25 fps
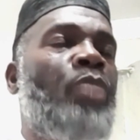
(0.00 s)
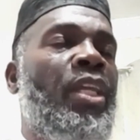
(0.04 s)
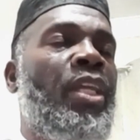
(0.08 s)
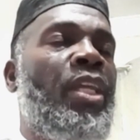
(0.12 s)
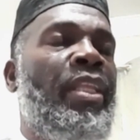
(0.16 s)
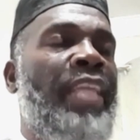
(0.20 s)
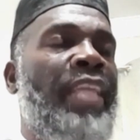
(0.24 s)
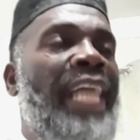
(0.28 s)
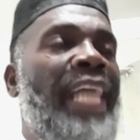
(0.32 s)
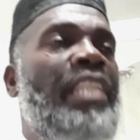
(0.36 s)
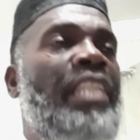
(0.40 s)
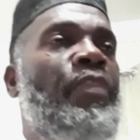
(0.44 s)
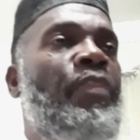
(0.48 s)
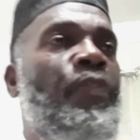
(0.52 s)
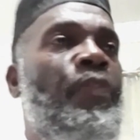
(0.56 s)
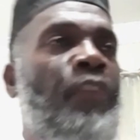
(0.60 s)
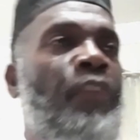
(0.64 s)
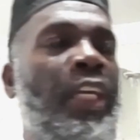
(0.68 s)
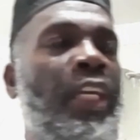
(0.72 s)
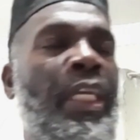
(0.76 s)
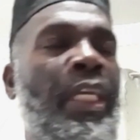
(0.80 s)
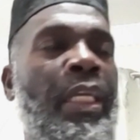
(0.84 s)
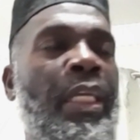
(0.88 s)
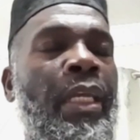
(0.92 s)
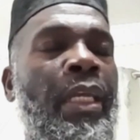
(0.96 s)
that
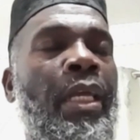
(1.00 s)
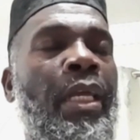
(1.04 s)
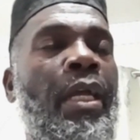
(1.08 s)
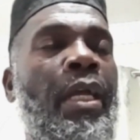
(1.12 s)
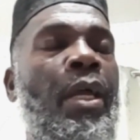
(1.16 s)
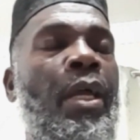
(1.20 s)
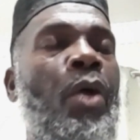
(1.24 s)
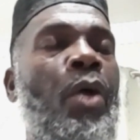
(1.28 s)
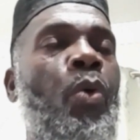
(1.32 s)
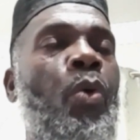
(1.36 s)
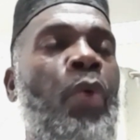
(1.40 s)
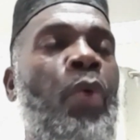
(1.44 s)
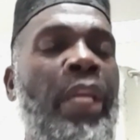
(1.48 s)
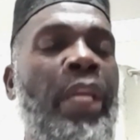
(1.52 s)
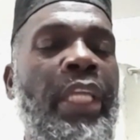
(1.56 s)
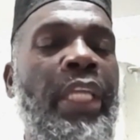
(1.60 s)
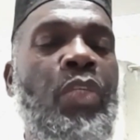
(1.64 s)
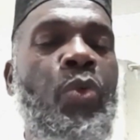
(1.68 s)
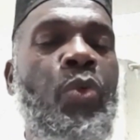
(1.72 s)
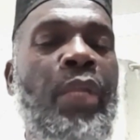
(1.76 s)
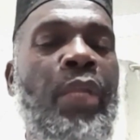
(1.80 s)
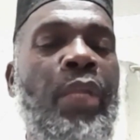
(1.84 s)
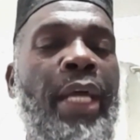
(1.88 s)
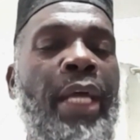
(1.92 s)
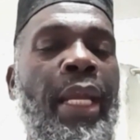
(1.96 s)
fee, we need
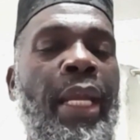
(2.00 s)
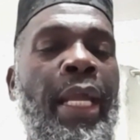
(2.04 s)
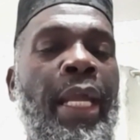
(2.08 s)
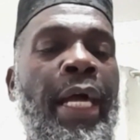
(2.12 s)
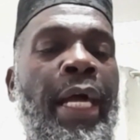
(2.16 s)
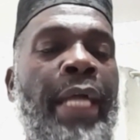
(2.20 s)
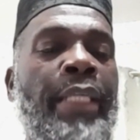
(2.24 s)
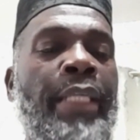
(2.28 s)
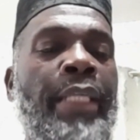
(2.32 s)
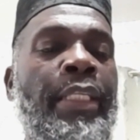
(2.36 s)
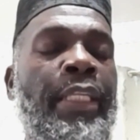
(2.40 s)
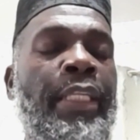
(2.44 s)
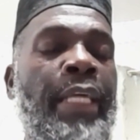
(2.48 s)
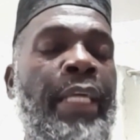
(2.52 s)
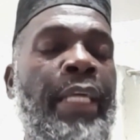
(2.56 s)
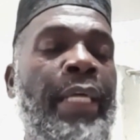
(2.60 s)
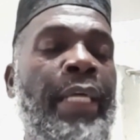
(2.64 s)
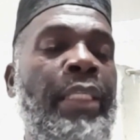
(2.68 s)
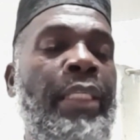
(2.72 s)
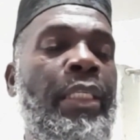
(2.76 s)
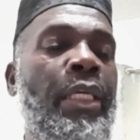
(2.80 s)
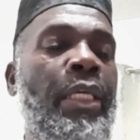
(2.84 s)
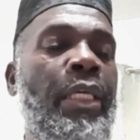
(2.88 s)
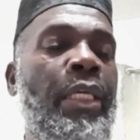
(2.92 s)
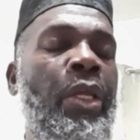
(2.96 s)
to realize that,